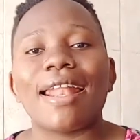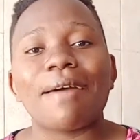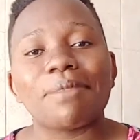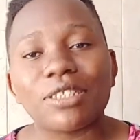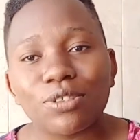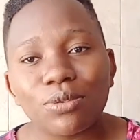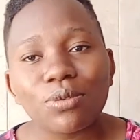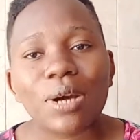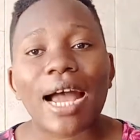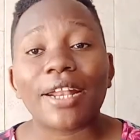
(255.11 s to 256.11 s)
Number
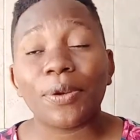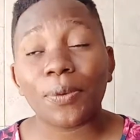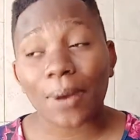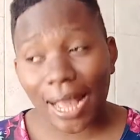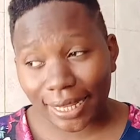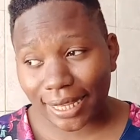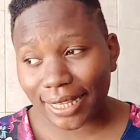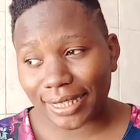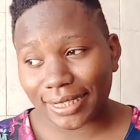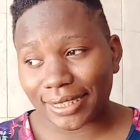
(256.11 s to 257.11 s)
two,
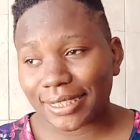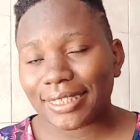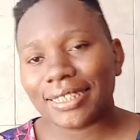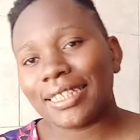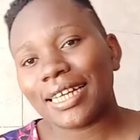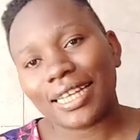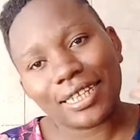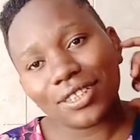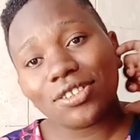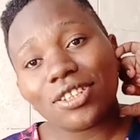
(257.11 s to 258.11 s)
hardworking
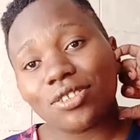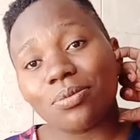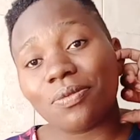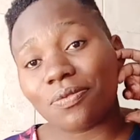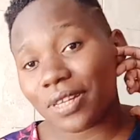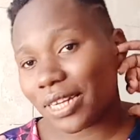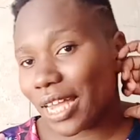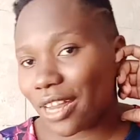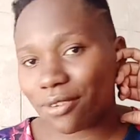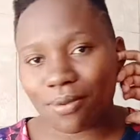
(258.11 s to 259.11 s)
you need to be very
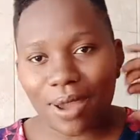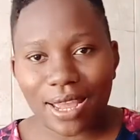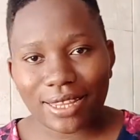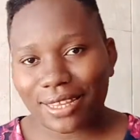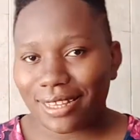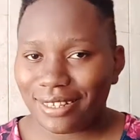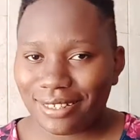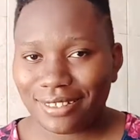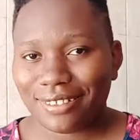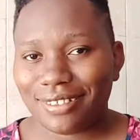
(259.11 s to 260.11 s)
hardworking.
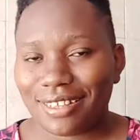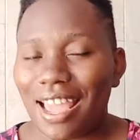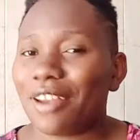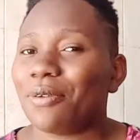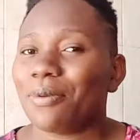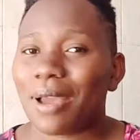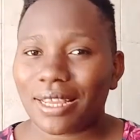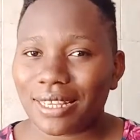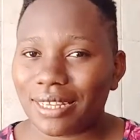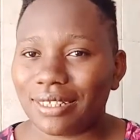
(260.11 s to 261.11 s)

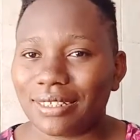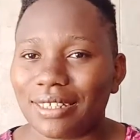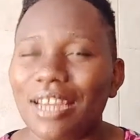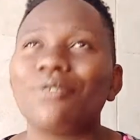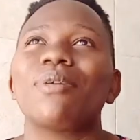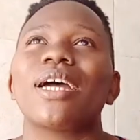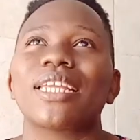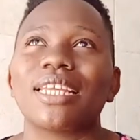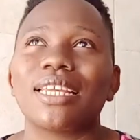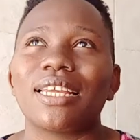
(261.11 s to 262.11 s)
Hardworking.
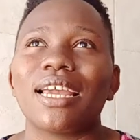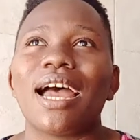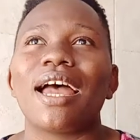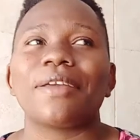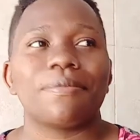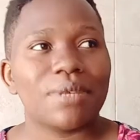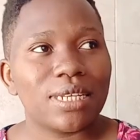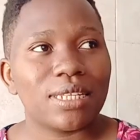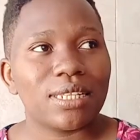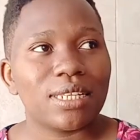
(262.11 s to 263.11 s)
Hardworking here, I
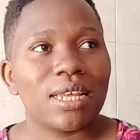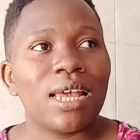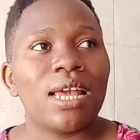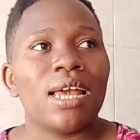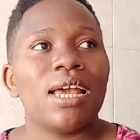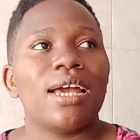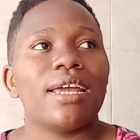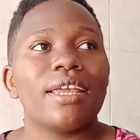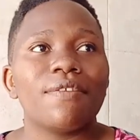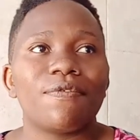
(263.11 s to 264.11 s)
mean,
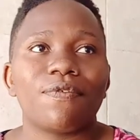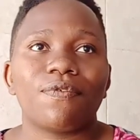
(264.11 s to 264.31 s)
if,